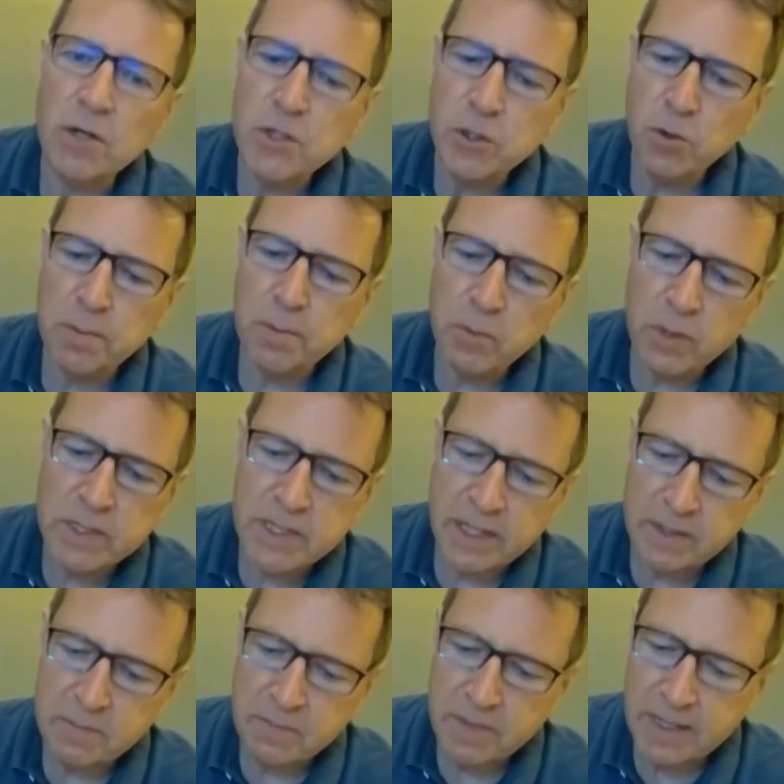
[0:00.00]
Open one
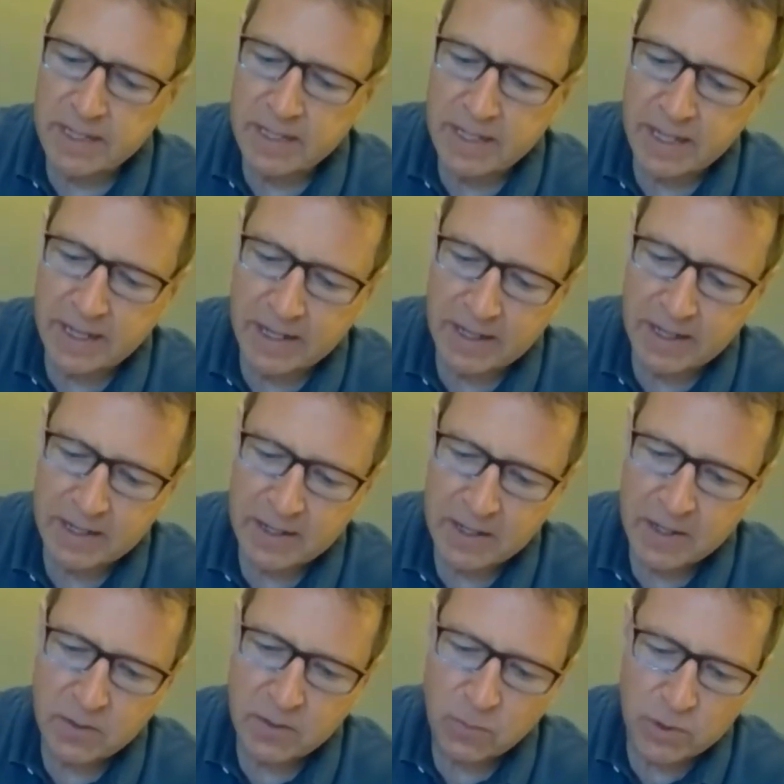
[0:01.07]
time, and uh,
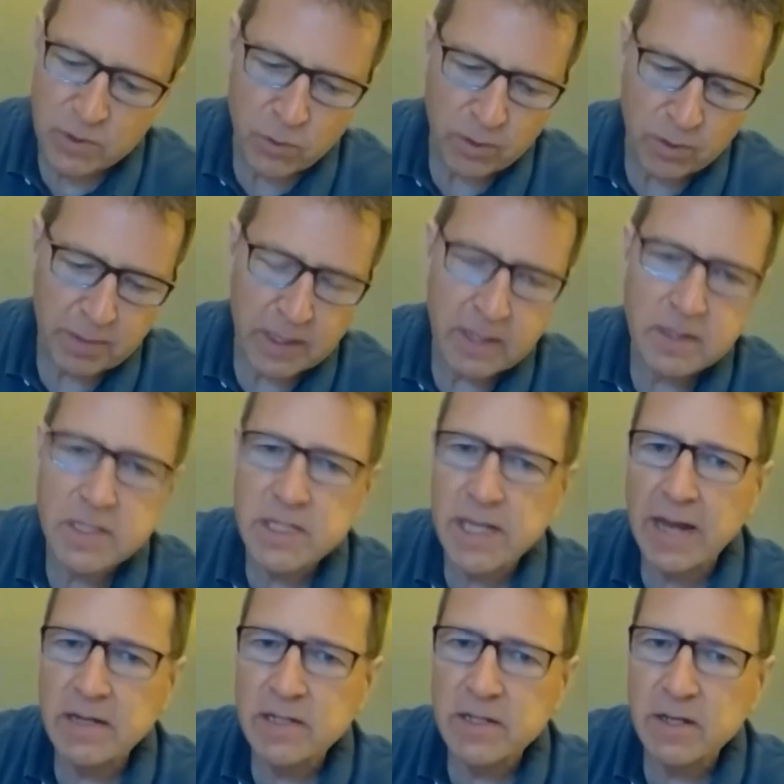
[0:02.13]
when you were playing,
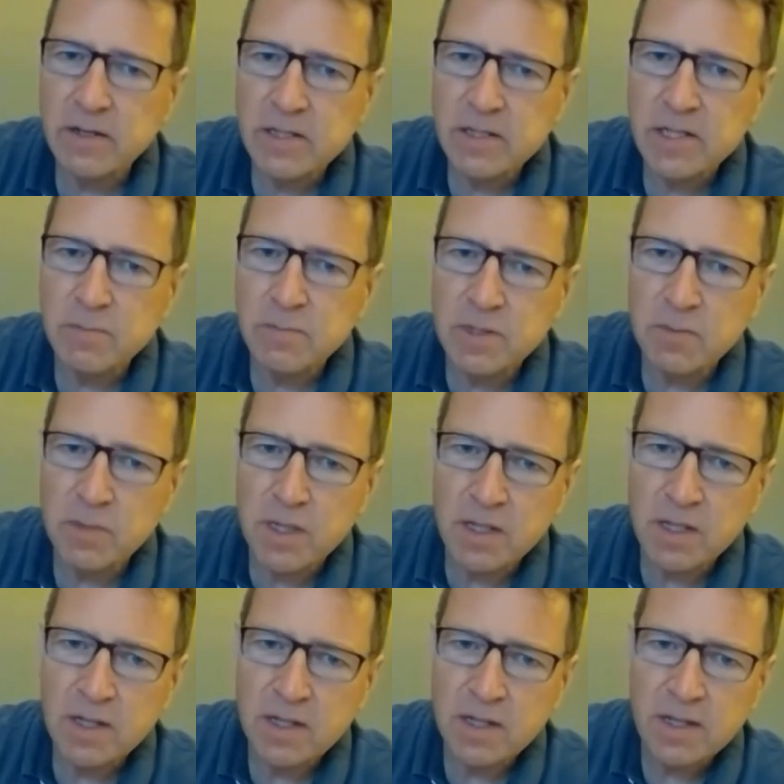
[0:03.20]
Stenson seemed to
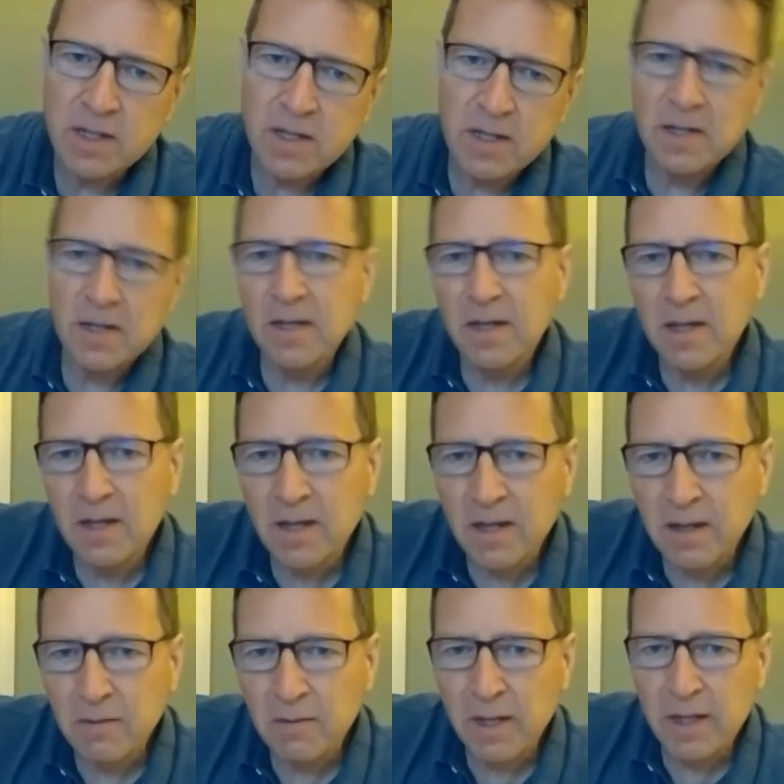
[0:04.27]
be
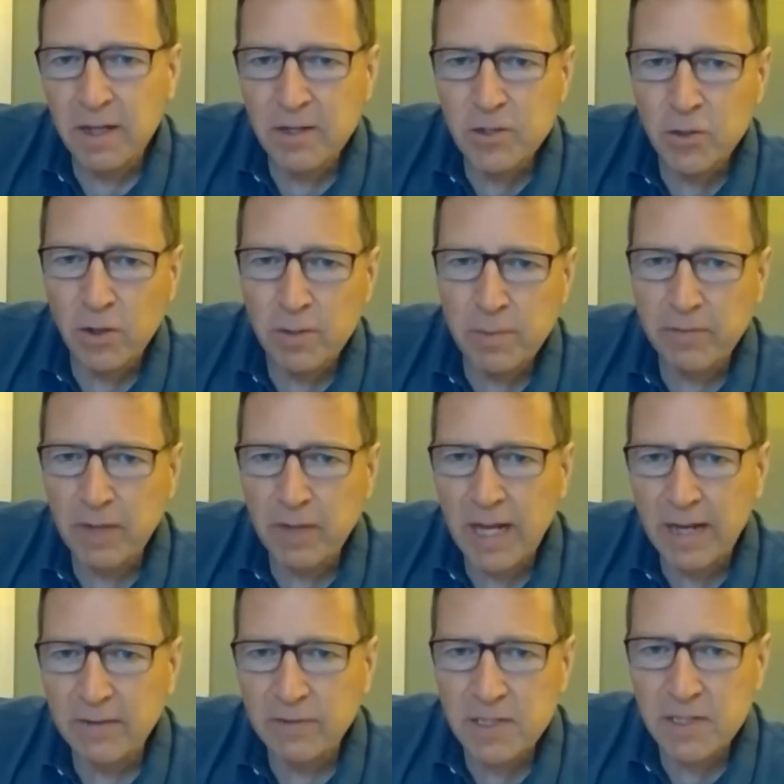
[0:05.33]
uh, like enjoy a bit of a
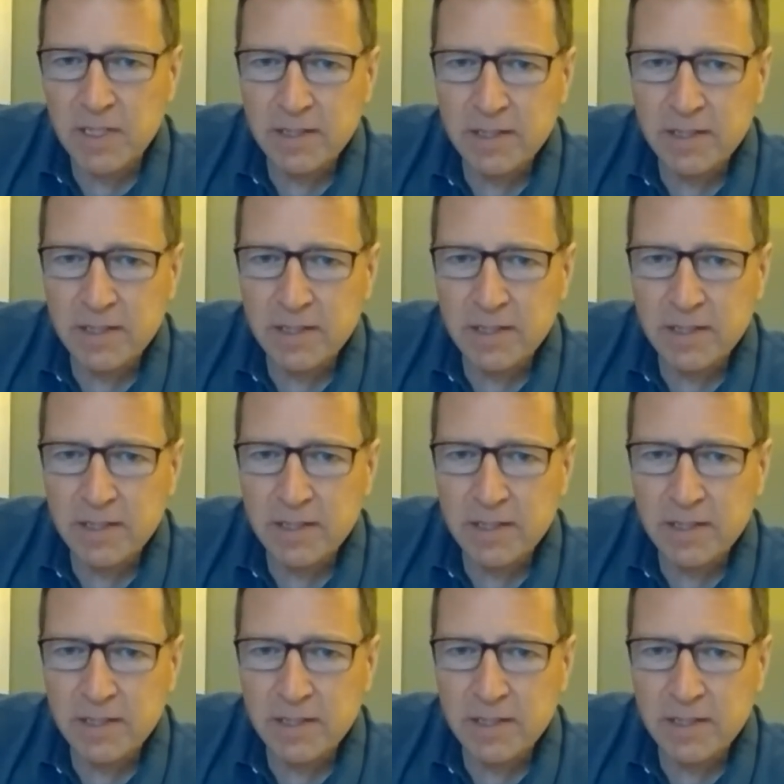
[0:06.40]
laugh. Does he?